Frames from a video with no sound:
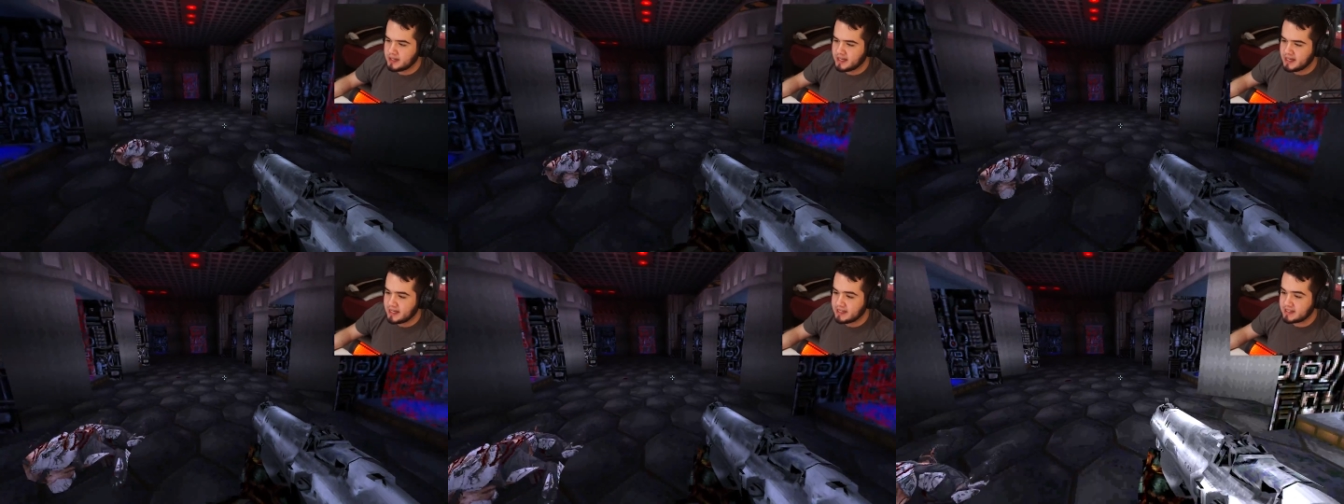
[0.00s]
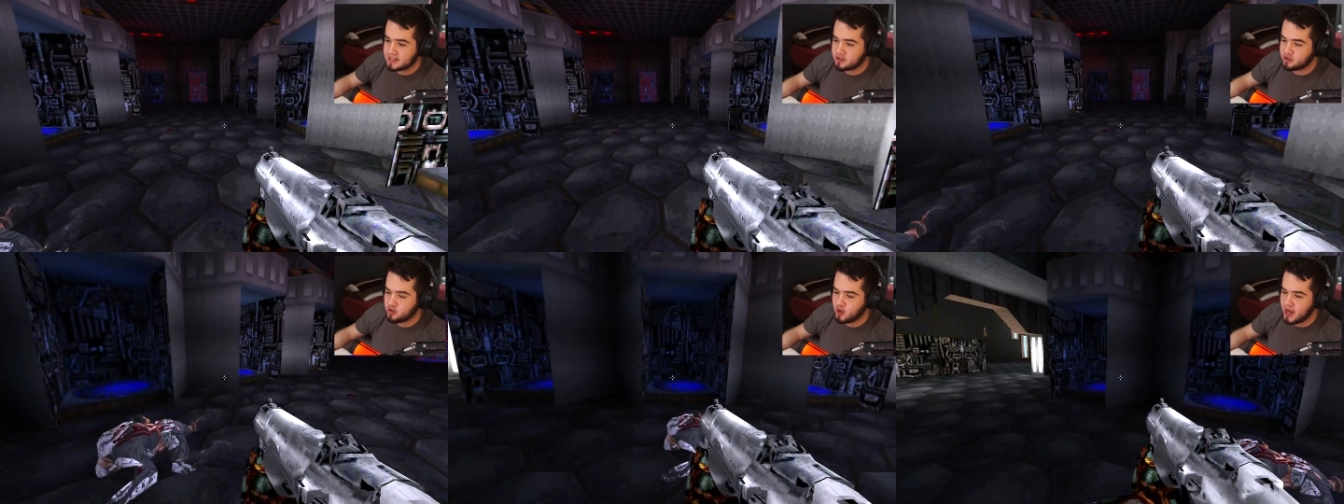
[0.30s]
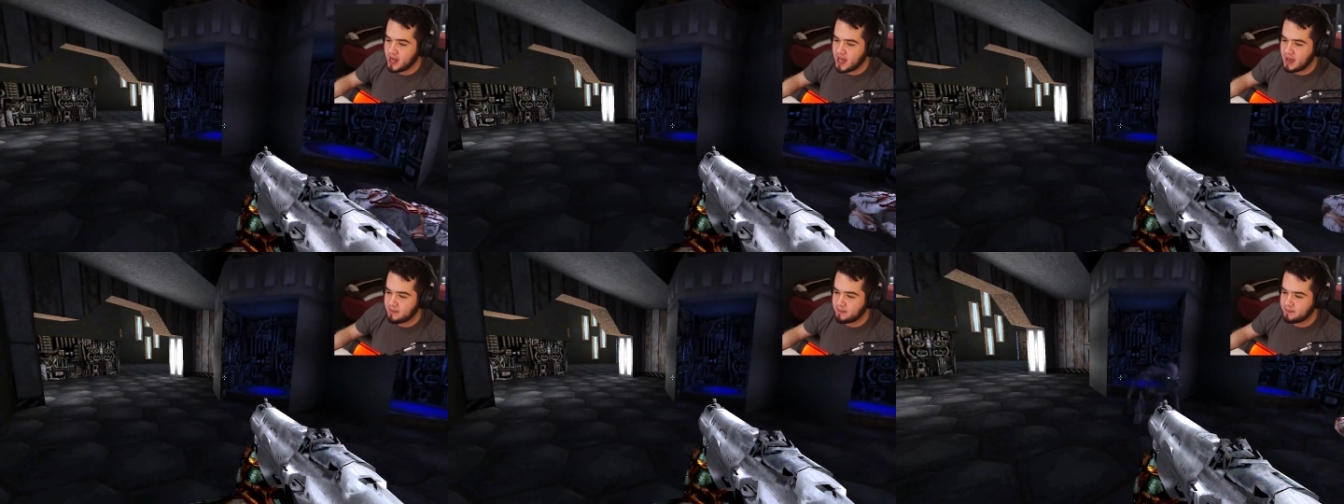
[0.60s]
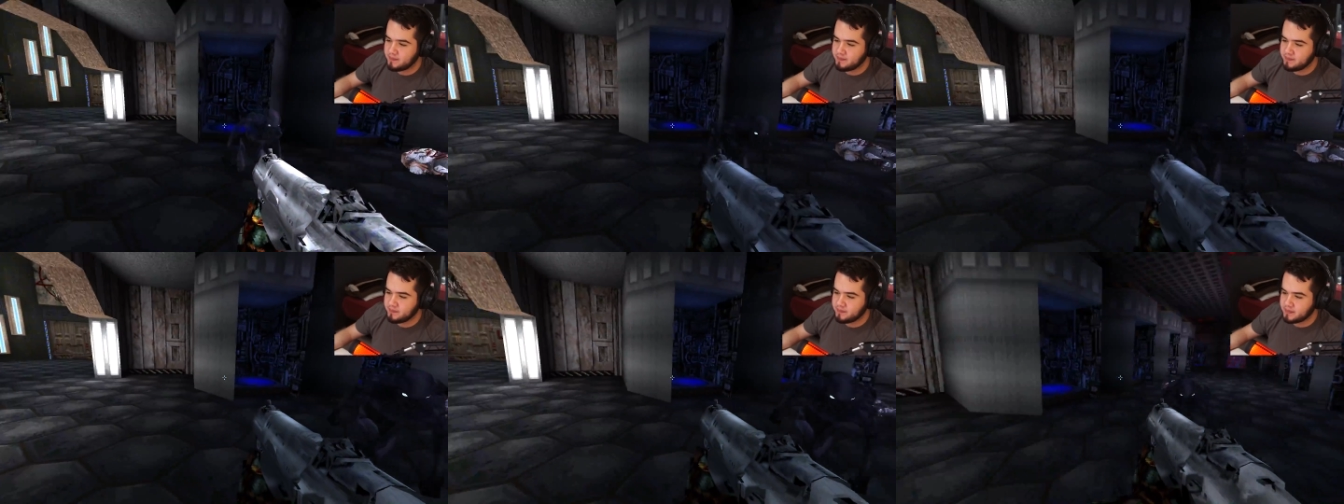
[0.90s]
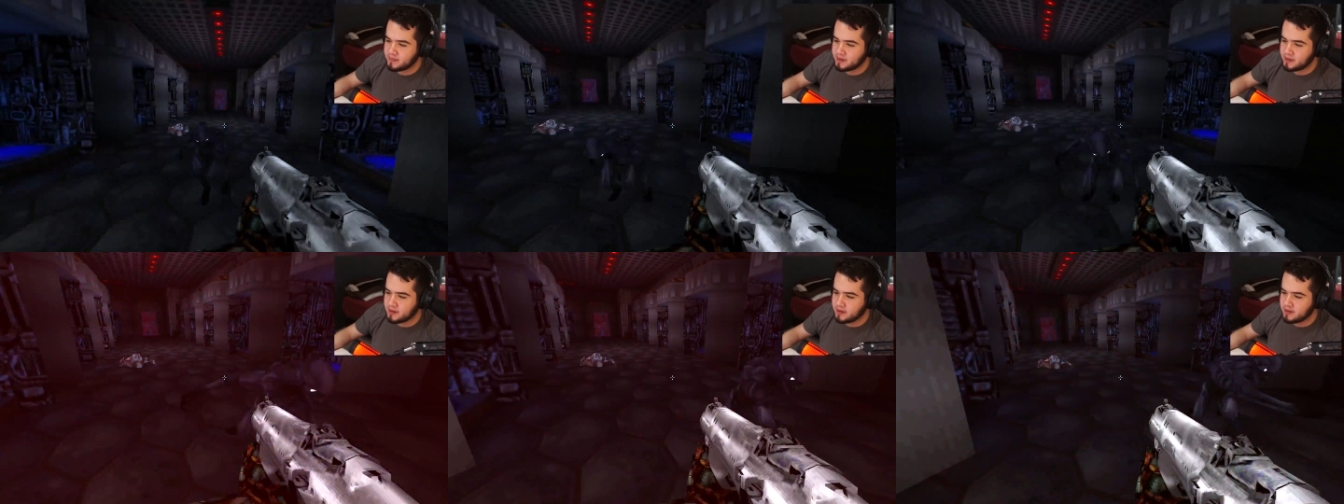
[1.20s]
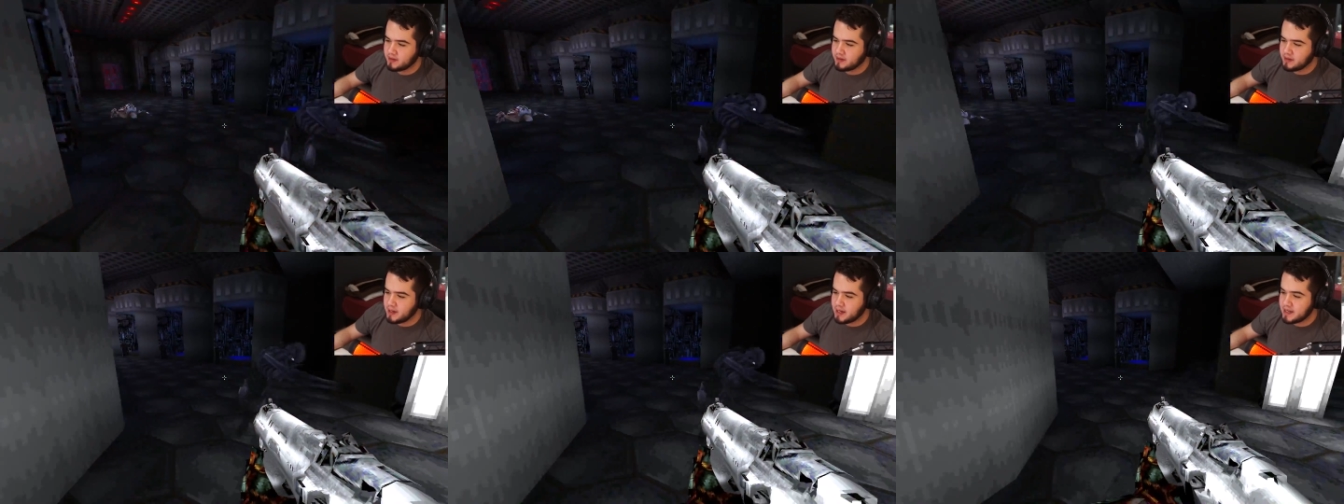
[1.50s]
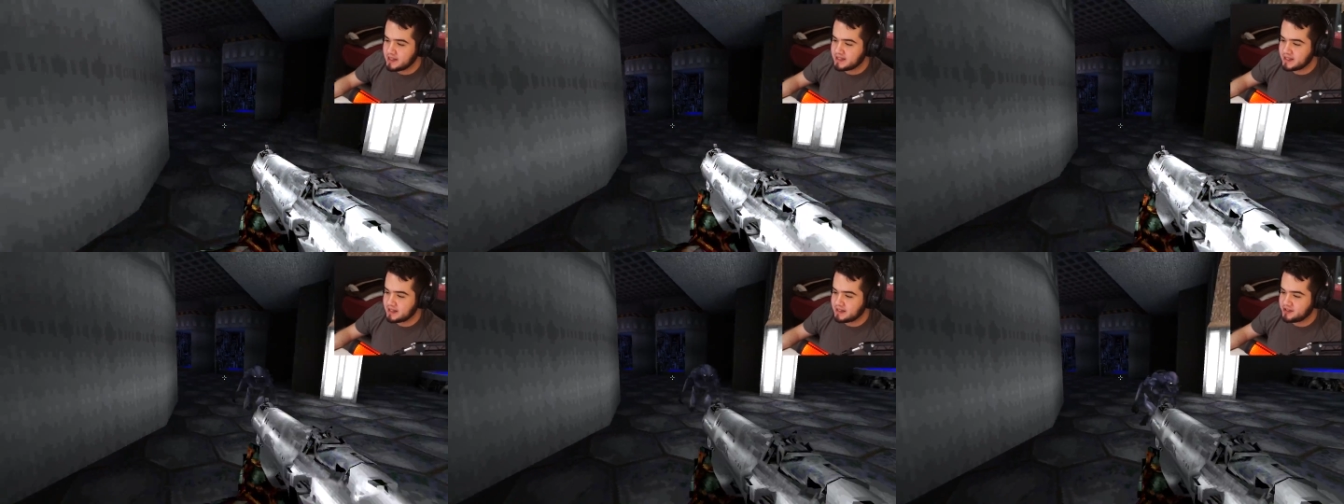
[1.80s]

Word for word: It's a trap. It's a